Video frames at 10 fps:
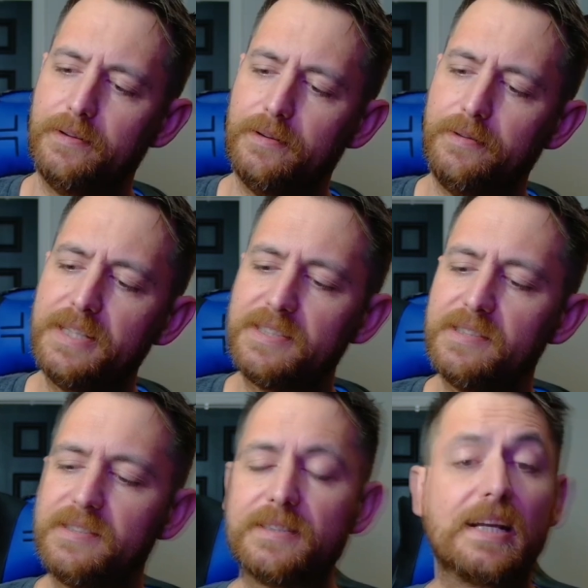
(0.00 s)
This
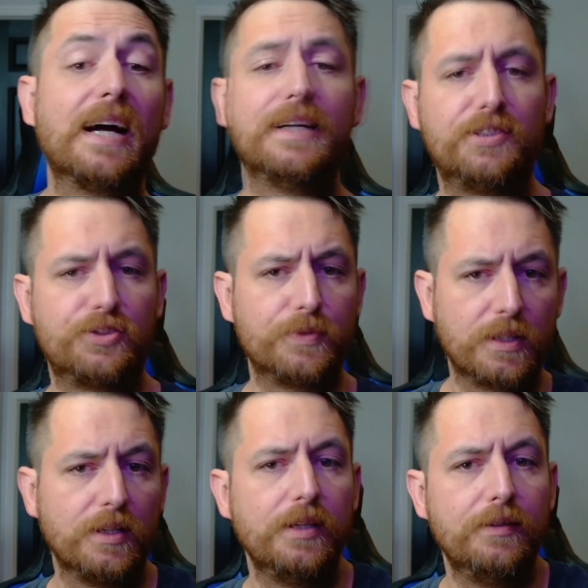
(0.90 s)
is designed
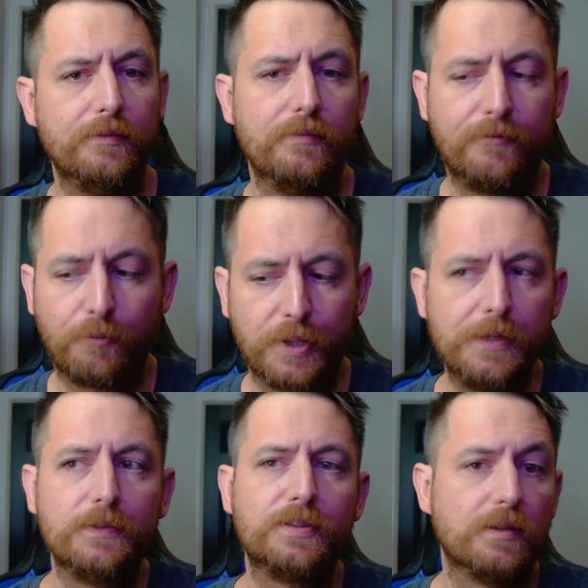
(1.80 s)
strictly for the
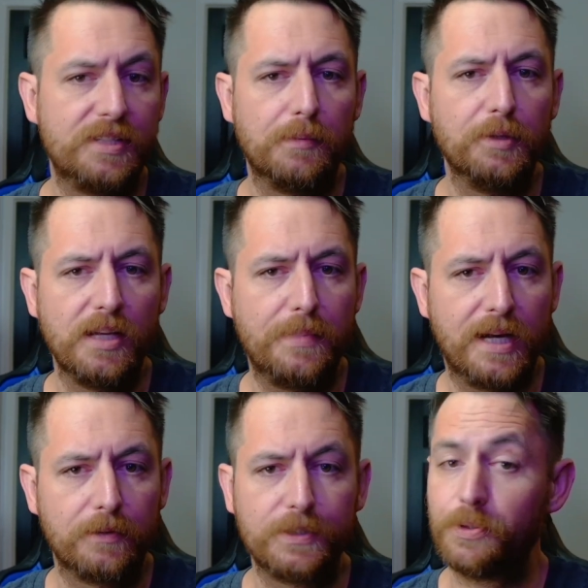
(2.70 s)
use of AA
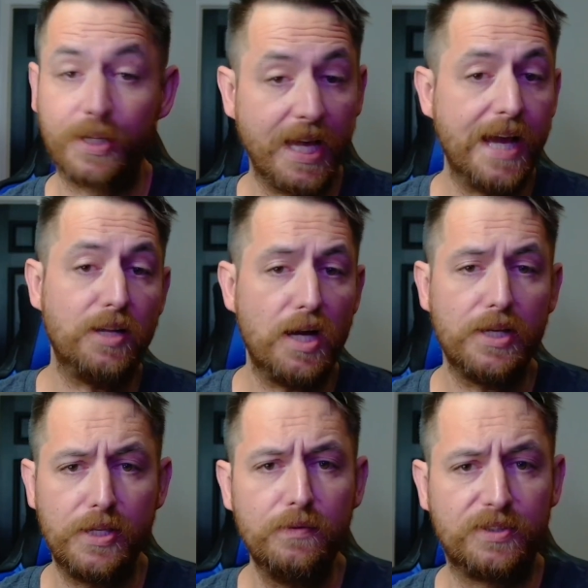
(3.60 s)
batteries. You
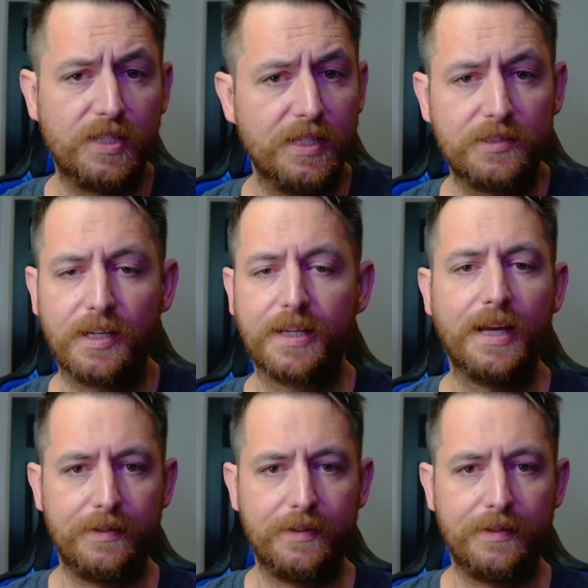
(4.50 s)
cannot use this, again,